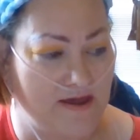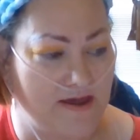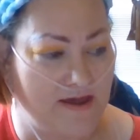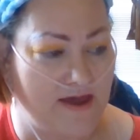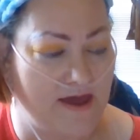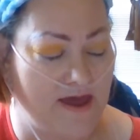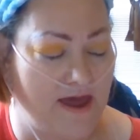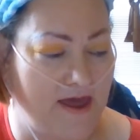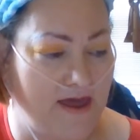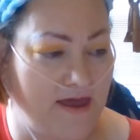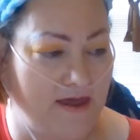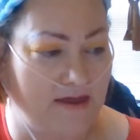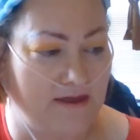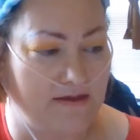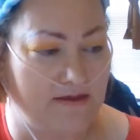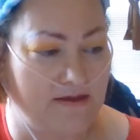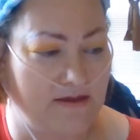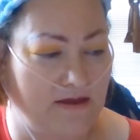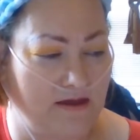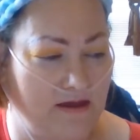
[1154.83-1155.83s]

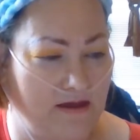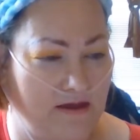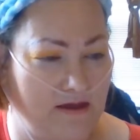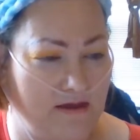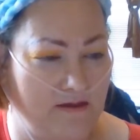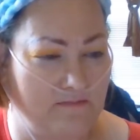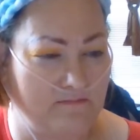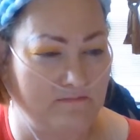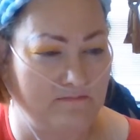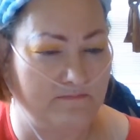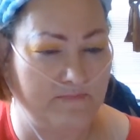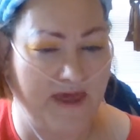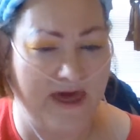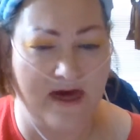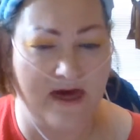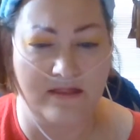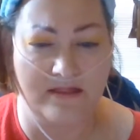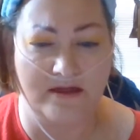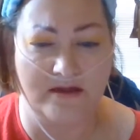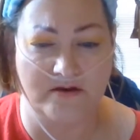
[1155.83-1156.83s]
a
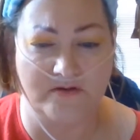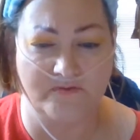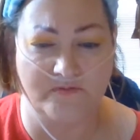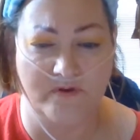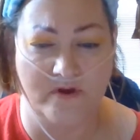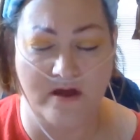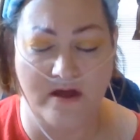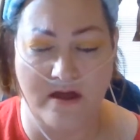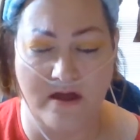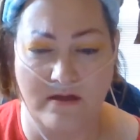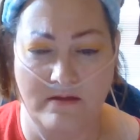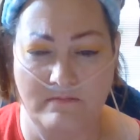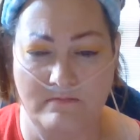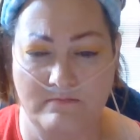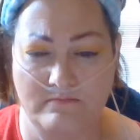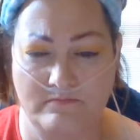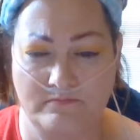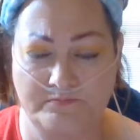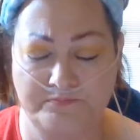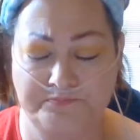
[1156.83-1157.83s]
palette
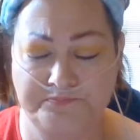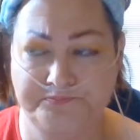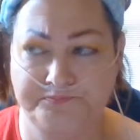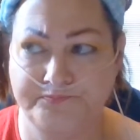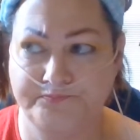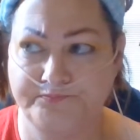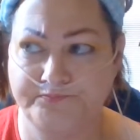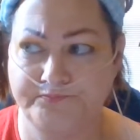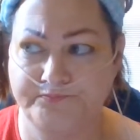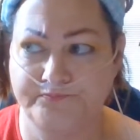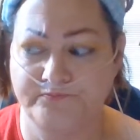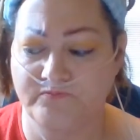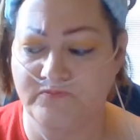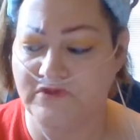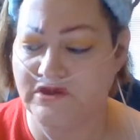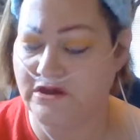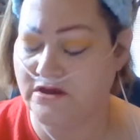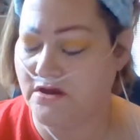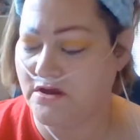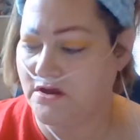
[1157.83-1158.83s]
from,
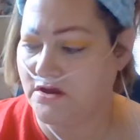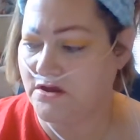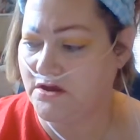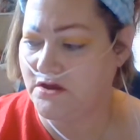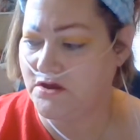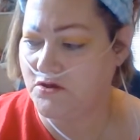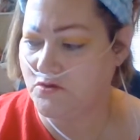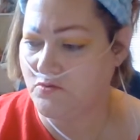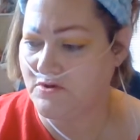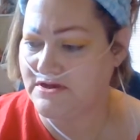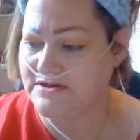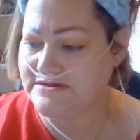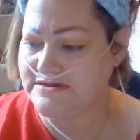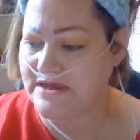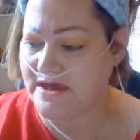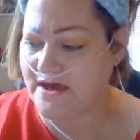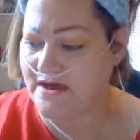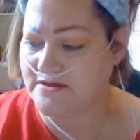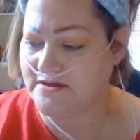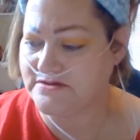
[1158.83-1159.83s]
who was that?